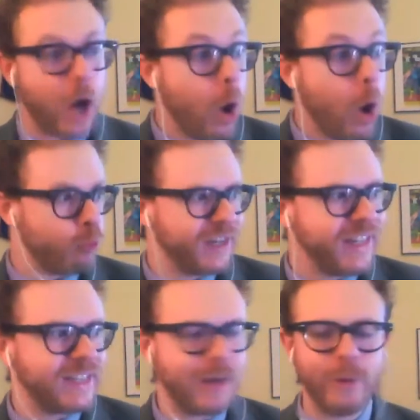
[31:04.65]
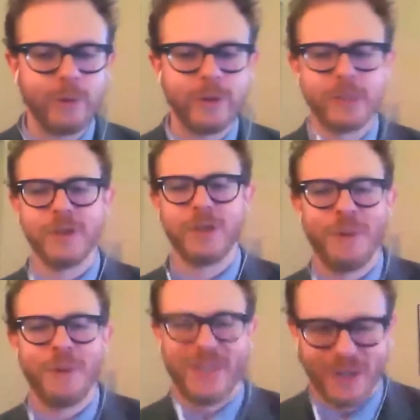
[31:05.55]
oh really is that what we're supposed to
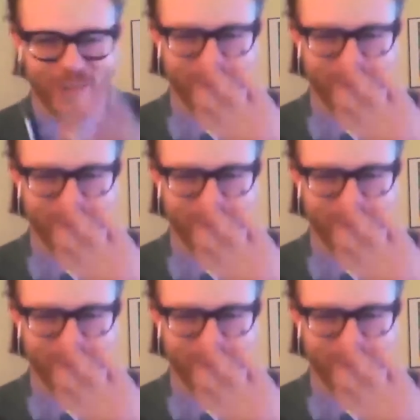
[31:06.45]
be